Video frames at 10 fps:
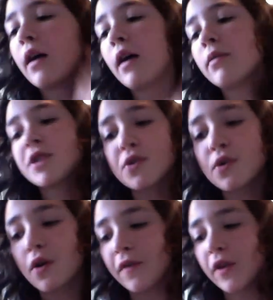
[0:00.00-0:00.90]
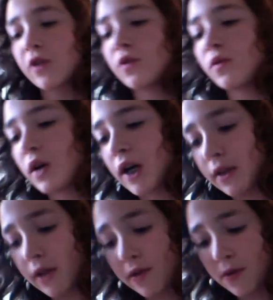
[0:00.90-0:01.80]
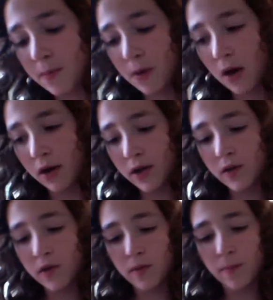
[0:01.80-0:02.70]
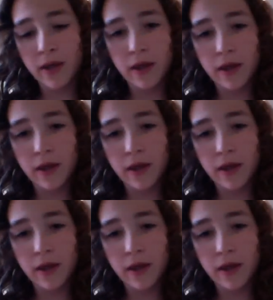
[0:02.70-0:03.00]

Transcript: I'm just doing a review on these three products because